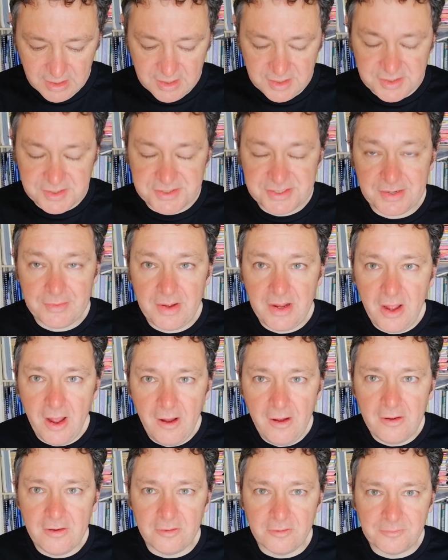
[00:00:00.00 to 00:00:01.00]
So I
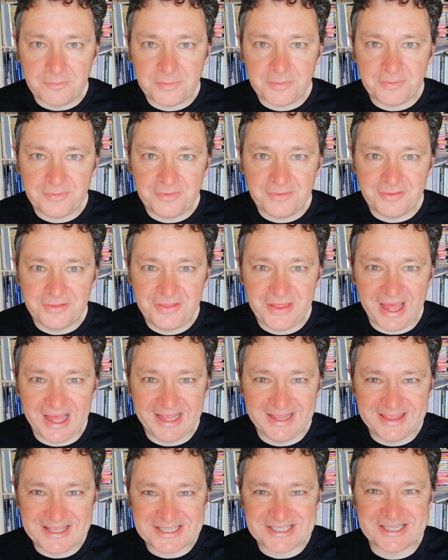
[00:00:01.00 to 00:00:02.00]
hope
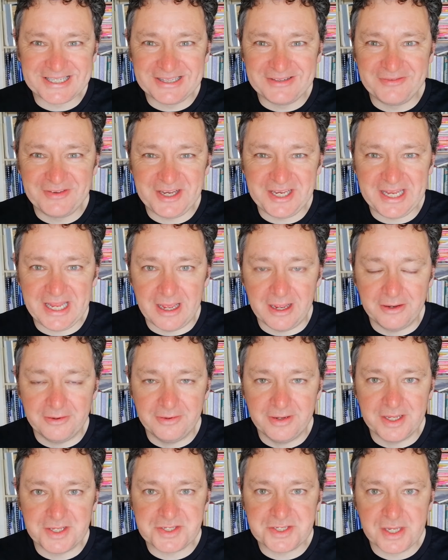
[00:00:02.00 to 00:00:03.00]
that this little video
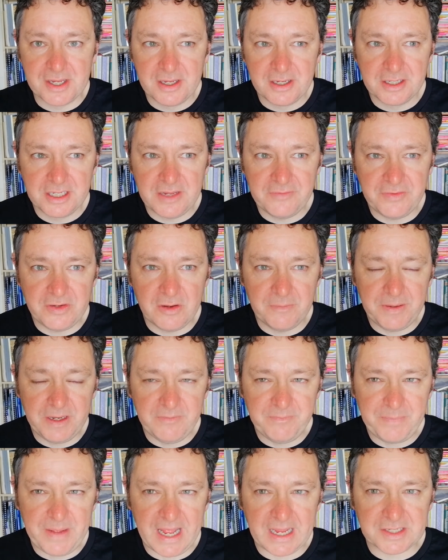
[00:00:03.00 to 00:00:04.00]
has given you a bit
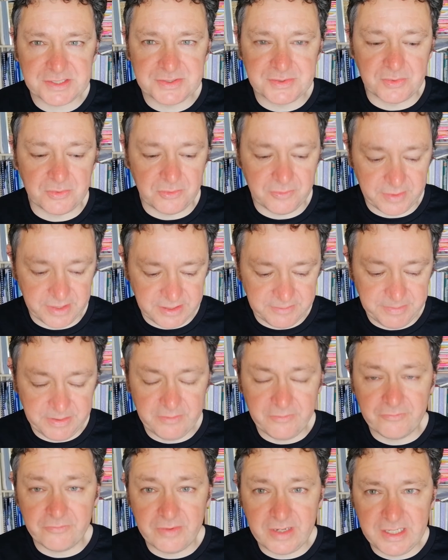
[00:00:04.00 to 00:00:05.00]
of backstory, a bit
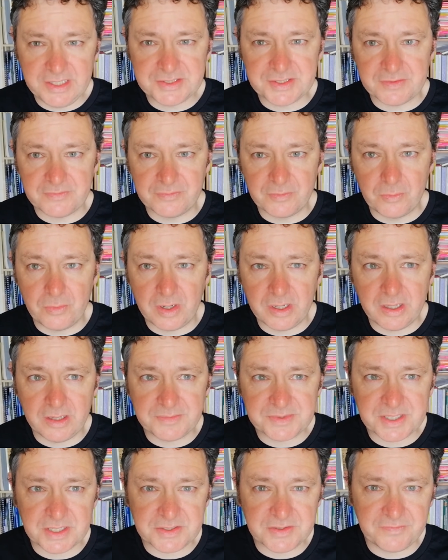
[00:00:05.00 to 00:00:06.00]
of reason for why
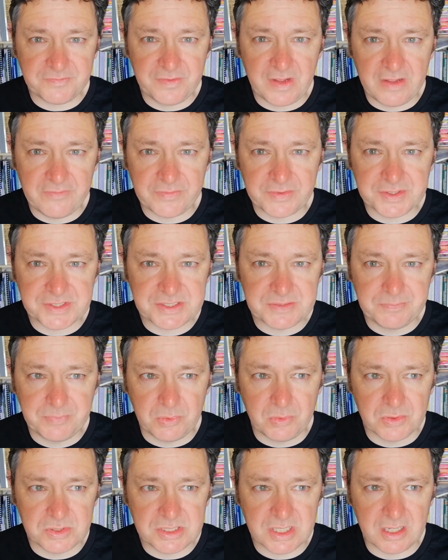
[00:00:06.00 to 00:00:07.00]
I'm such a fervent
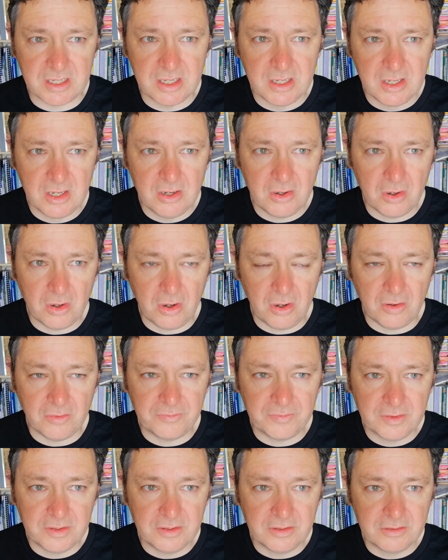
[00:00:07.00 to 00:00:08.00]
supporter
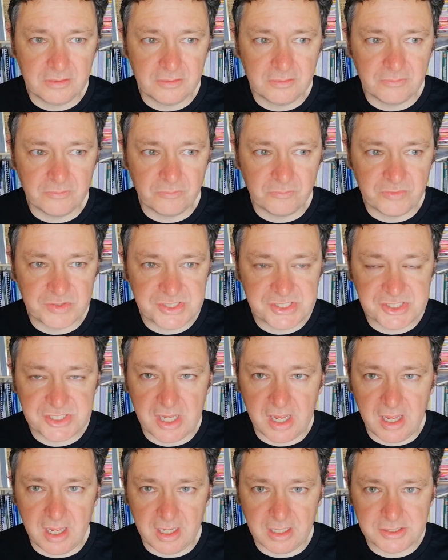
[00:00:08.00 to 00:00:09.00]
of
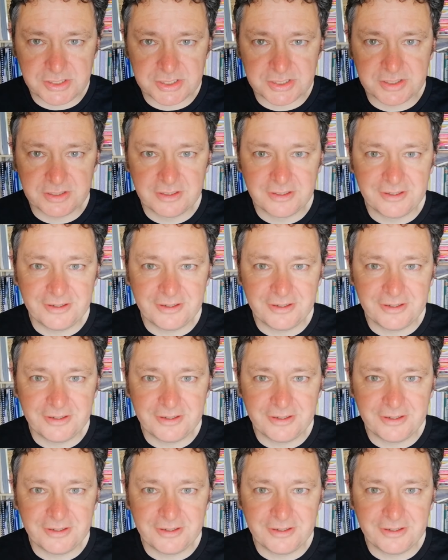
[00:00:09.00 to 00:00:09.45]
research